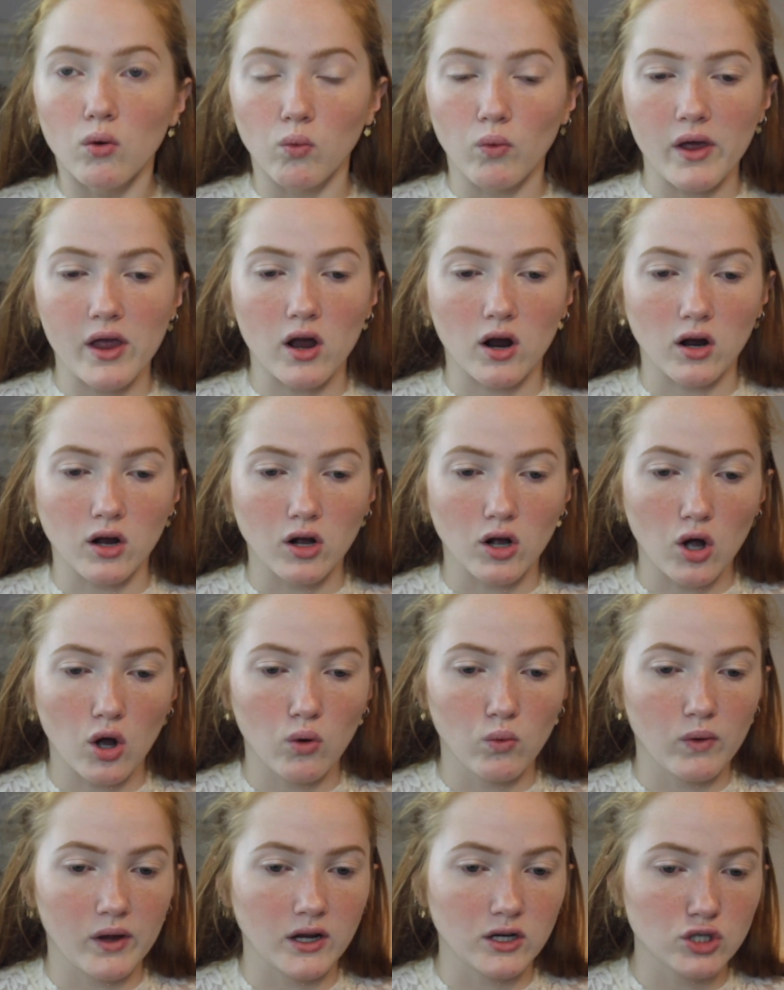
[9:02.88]
we are
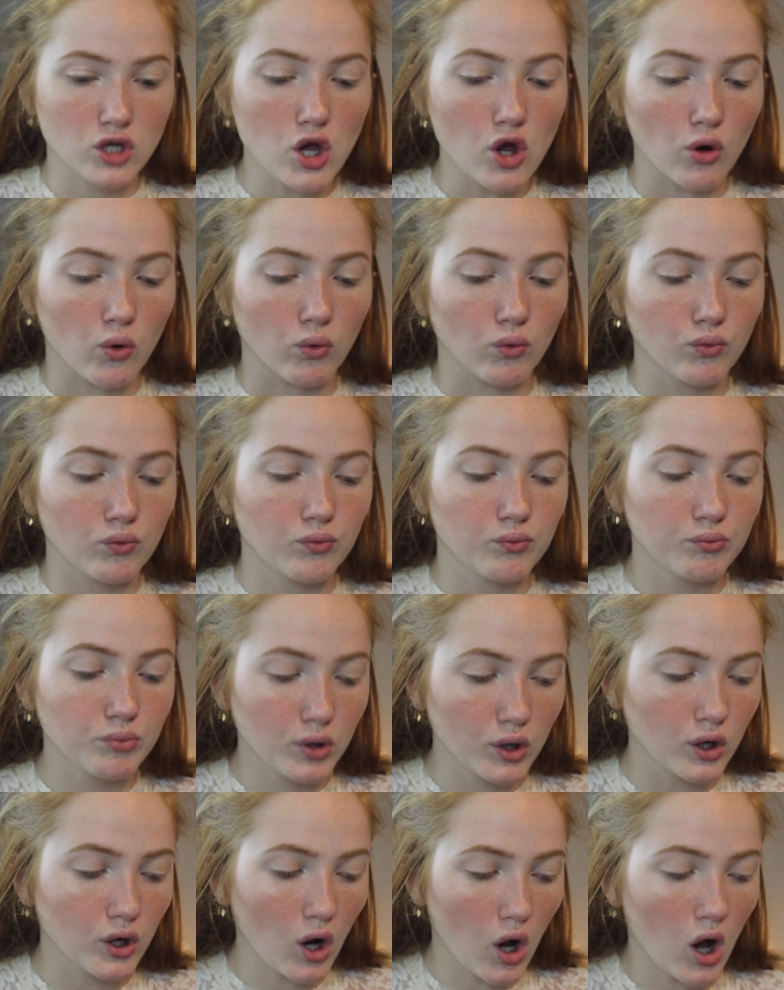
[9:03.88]
going to
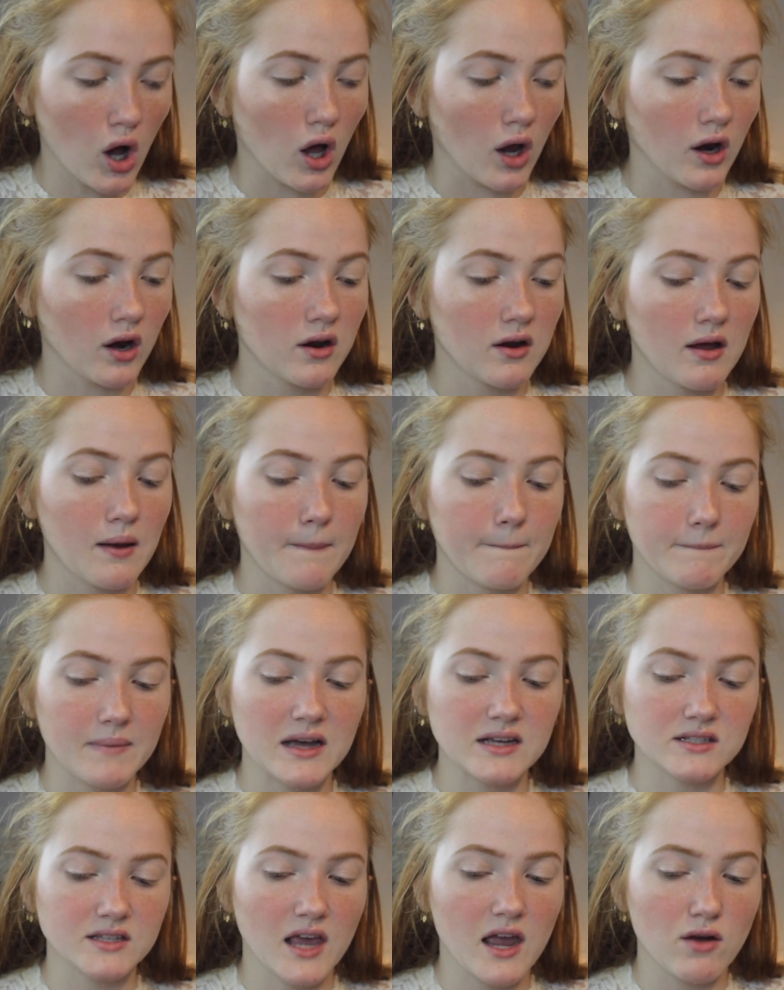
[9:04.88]
put on
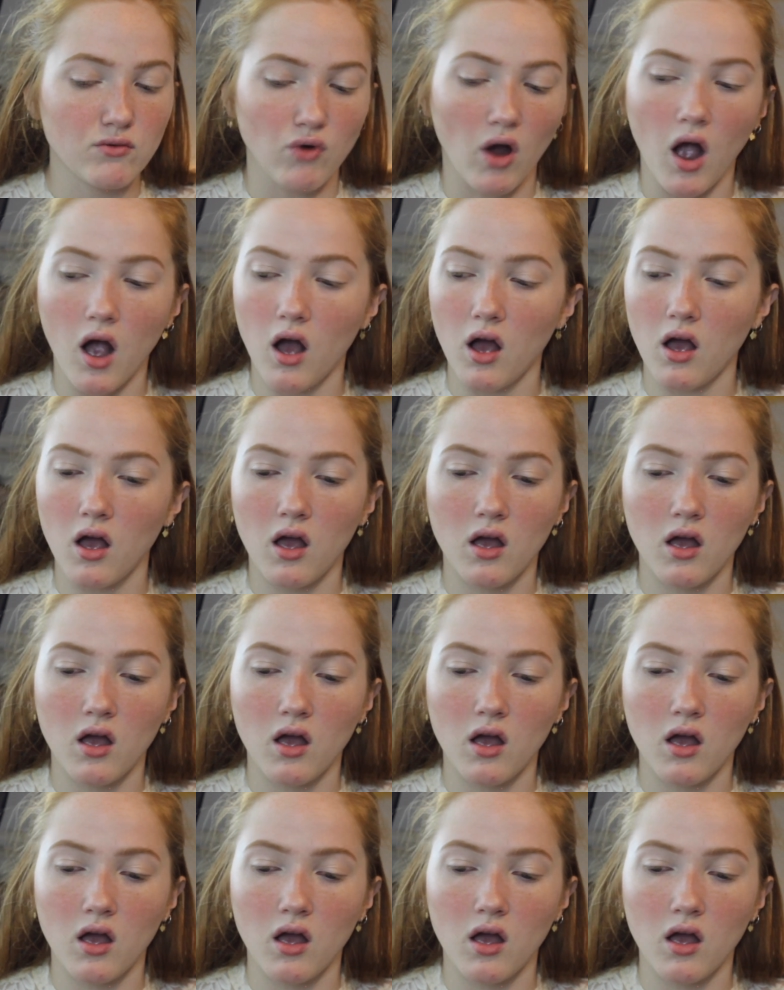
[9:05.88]
mascara.